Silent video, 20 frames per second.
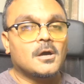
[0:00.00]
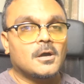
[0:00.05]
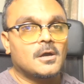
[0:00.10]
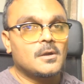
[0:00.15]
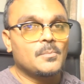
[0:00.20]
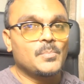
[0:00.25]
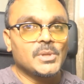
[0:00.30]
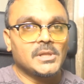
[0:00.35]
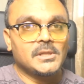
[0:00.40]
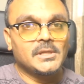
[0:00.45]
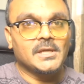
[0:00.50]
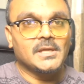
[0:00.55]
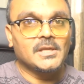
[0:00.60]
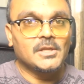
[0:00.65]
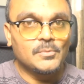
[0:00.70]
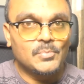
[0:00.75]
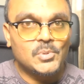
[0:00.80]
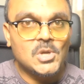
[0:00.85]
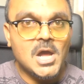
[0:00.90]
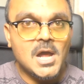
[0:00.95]
are building a
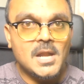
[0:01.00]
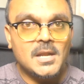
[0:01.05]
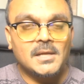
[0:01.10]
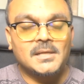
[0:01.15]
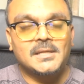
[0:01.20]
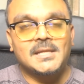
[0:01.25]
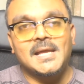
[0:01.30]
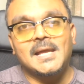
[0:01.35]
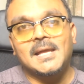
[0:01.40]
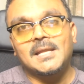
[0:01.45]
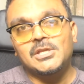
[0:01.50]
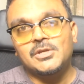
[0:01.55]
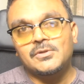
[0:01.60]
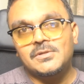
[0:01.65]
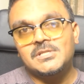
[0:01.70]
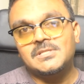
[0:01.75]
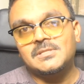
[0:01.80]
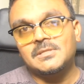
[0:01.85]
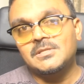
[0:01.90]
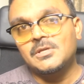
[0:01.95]
new product and
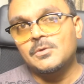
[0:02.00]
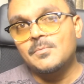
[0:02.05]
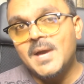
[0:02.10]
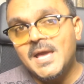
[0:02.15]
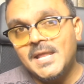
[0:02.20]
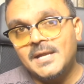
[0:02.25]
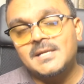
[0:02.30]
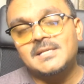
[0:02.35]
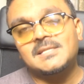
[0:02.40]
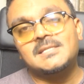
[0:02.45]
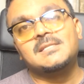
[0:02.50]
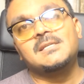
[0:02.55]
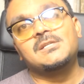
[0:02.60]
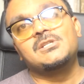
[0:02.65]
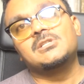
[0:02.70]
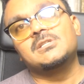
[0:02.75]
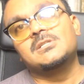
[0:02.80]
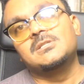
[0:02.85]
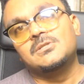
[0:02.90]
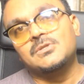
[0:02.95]
you made a
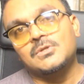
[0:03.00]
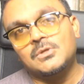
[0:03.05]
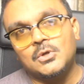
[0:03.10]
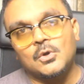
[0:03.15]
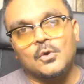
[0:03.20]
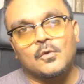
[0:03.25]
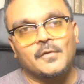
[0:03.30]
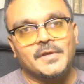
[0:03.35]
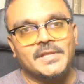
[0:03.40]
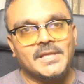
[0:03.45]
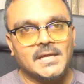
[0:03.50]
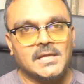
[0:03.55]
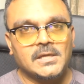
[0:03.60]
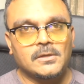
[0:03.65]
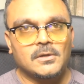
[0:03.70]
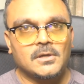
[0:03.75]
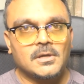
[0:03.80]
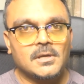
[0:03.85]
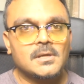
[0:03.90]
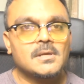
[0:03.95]
decision to go with
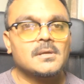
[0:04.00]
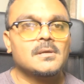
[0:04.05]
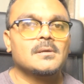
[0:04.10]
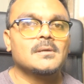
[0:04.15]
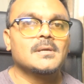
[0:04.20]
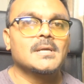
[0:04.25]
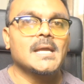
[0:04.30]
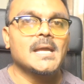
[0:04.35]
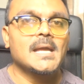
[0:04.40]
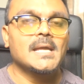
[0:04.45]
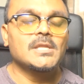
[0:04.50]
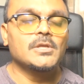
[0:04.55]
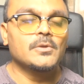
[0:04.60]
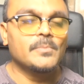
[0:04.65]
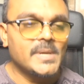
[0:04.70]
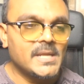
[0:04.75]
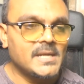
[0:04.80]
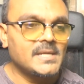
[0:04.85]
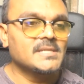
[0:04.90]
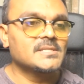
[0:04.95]
Angular, and you
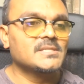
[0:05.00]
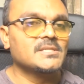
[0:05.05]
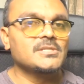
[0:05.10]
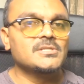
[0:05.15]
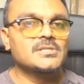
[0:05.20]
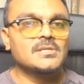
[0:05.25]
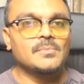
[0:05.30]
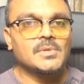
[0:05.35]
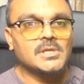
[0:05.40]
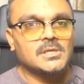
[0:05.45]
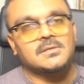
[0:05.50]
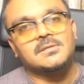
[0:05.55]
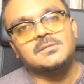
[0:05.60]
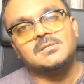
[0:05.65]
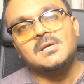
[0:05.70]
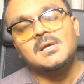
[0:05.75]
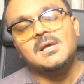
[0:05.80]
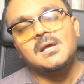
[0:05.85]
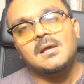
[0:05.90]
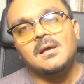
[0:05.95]
made a decision
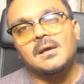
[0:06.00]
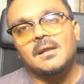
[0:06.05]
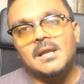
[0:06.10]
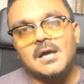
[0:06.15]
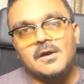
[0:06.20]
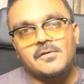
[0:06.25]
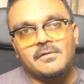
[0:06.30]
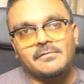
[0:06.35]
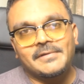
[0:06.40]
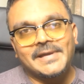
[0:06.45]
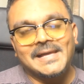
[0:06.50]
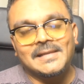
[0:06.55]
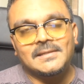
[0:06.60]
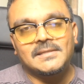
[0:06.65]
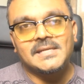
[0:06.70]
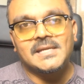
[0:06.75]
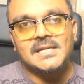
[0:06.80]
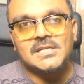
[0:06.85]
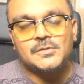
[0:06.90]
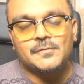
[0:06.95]
because now you have an
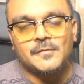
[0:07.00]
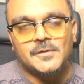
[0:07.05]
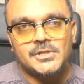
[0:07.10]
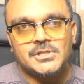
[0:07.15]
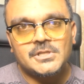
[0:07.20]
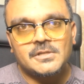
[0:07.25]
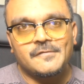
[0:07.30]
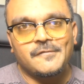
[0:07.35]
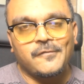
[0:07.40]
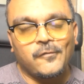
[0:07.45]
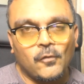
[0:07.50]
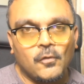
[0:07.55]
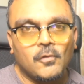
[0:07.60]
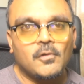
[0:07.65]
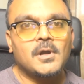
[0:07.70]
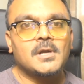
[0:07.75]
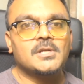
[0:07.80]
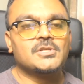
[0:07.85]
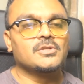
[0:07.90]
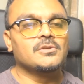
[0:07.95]
LTS version
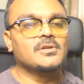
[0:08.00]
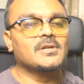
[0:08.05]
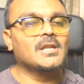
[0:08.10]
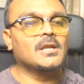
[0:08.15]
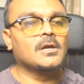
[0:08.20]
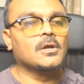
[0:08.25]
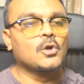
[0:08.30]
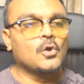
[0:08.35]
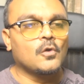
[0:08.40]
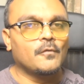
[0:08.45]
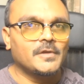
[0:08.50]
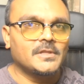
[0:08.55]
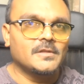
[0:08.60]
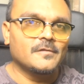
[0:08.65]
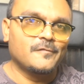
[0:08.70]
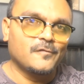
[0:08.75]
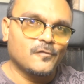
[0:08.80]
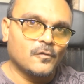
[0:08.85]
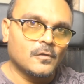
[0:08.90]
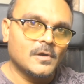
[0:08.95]
4, so you're gonna go with
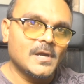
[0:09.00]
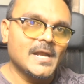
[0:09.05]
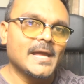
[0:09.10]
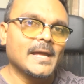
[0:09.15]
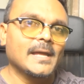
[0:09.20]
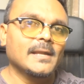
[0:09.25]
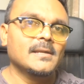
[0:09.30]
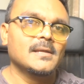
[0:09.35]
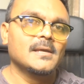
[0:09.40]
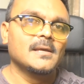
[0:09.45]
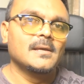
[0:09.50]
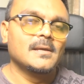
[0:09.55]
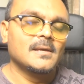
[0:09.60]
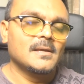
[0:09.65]
the 4. And